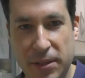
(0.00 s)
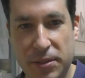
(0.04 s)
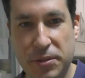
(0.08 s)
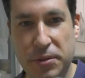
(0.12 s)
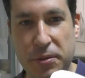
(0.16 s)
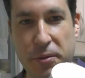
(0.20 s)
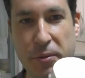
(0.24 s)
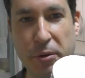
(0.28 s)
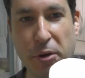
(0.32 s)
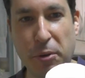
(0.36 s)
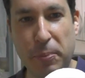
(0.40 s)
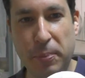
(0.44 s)

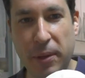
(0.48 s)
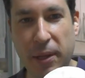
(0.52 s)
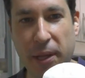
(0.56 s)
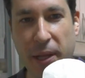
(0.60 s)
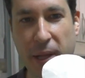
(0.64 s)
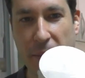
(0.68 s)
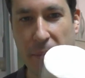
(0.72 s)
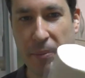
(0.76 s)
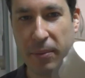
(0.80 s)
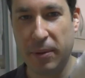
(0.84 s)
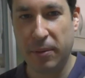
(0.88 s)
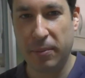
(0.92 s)
to open
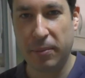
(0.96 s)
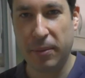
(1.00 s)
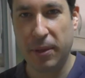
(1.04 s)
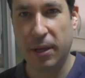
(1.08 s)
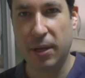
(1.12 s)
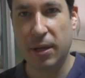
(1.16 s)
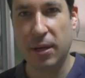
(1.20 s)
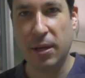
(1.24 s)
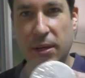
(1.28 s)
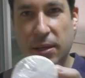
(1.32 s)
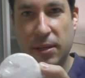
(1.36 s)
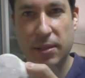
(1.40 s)
them
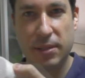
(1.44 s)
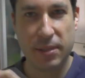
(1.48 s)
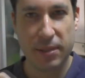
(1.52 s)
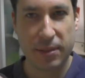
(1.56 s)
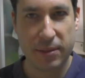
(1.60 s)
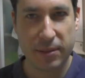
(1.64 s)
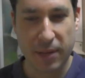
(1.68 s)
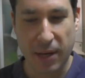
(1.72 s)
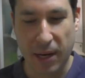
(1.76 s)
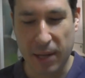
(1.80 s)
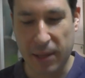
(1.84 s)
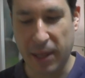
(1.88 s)

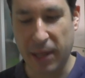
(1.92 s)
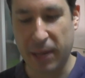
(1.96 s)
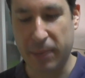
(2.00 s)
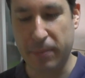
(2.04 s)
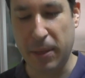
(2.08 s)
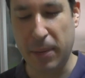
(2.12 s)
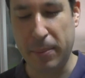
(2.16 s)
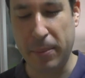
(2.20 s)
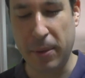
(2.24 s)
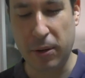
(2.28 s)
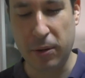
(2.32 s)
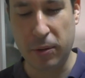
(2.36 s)
because I like
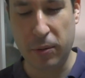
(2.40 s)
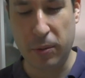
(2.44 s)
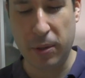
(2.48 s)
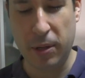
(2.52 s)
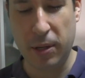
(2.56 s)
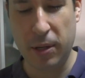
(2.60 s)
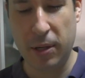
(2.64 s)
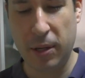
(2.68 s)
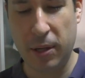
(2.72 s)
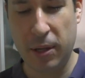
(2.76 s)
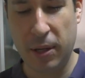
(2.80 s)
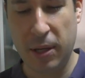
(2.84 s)
my metal one,